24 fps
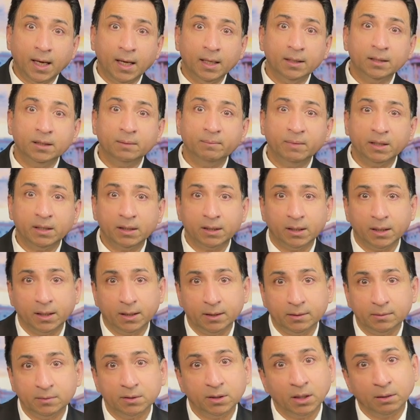and the
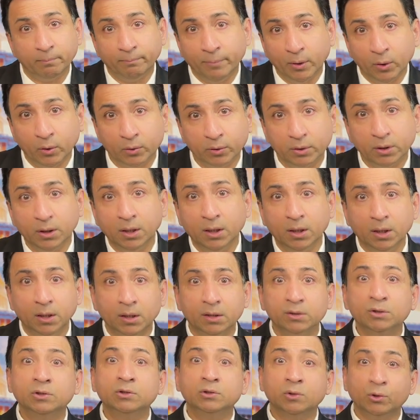Medicare. They're both
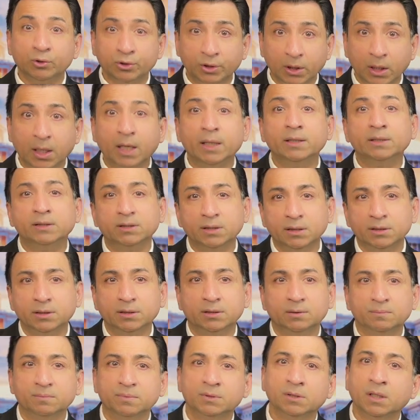socialized
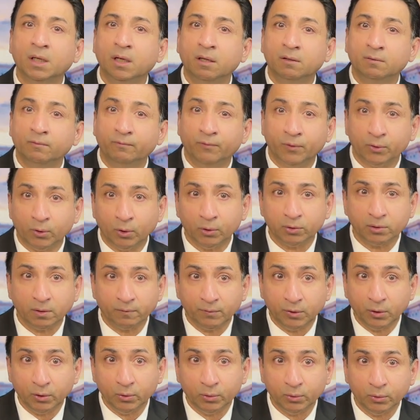systems. For those
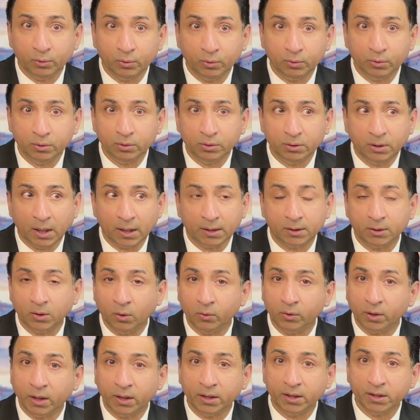of you that
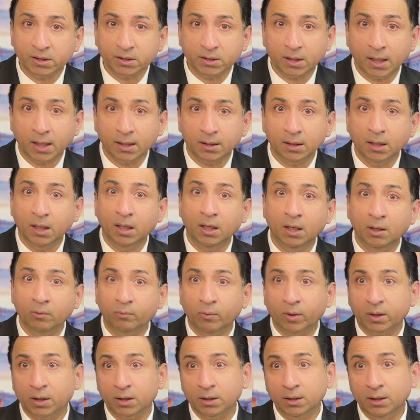don't understand
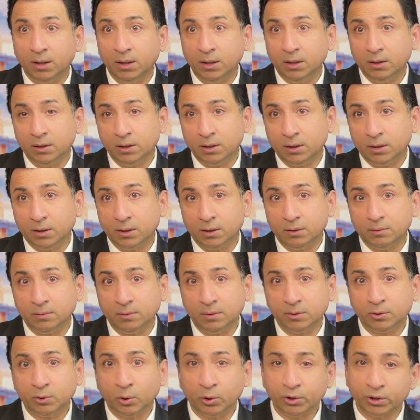what a
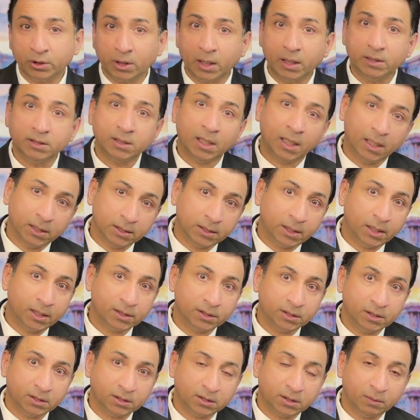socialized
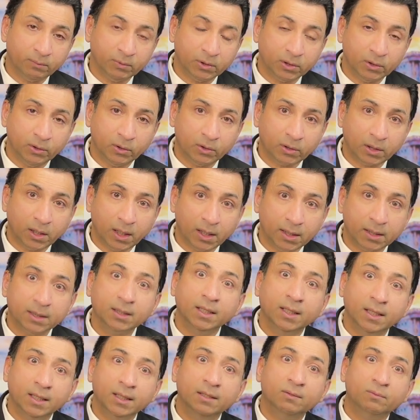healthcare system would look
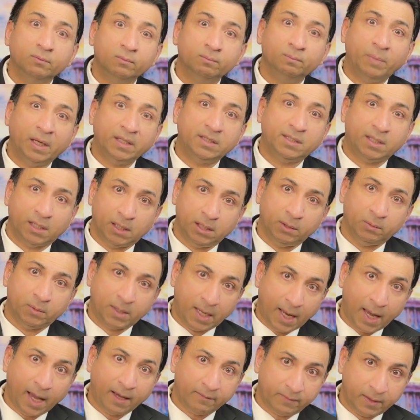like, basically
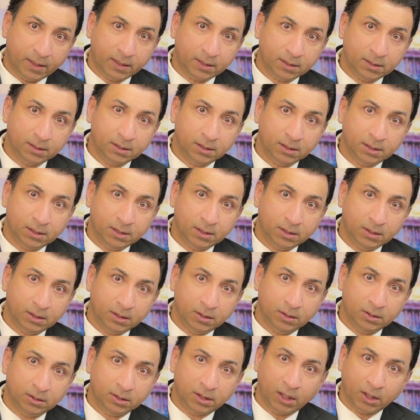we have it.
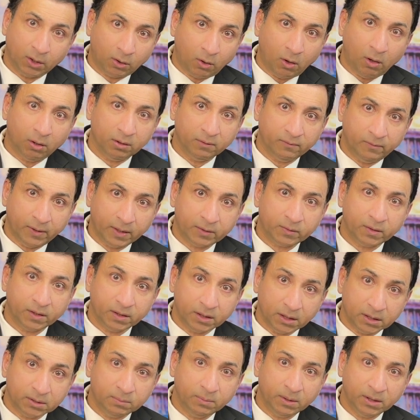They're called
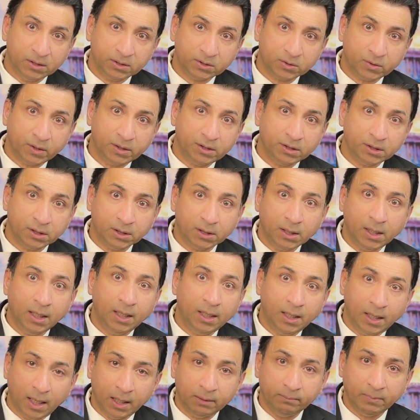Veterans Administration
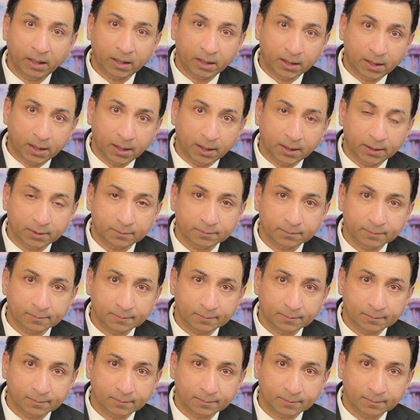and Medicare,